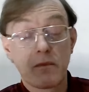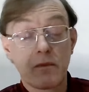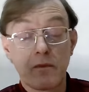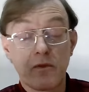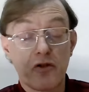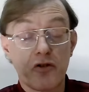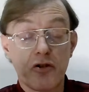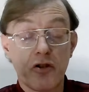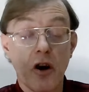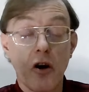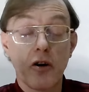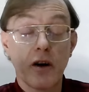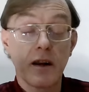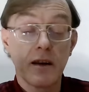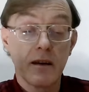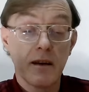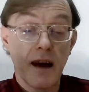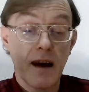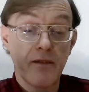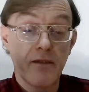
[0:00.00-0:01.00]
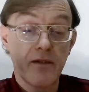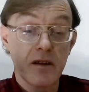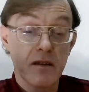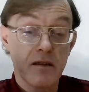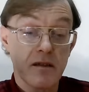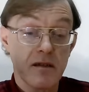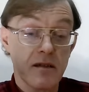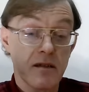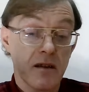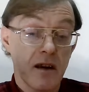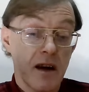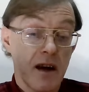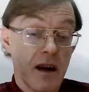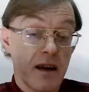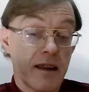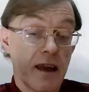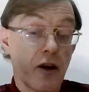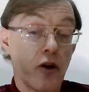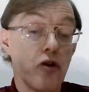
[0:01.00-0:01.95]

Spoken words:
shocking evidence that